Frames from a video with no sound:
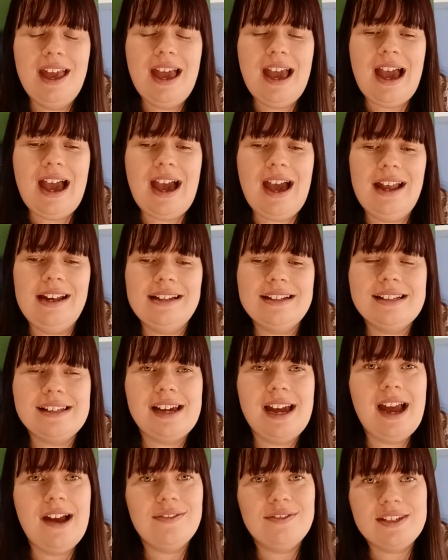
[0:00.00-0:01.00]
And I
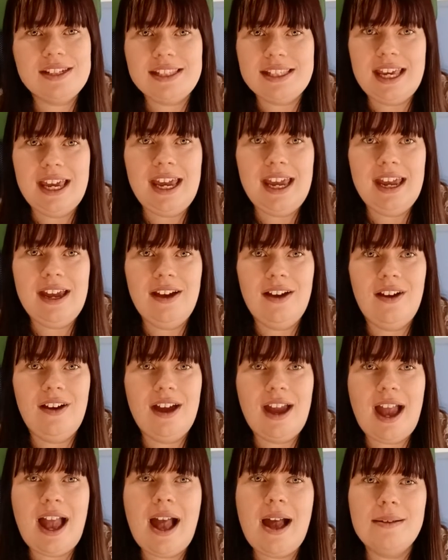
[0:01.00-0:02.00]
have to say,
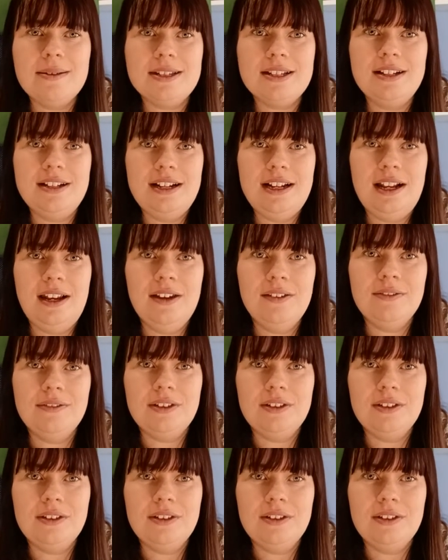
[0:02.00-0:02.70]
I absolutely love the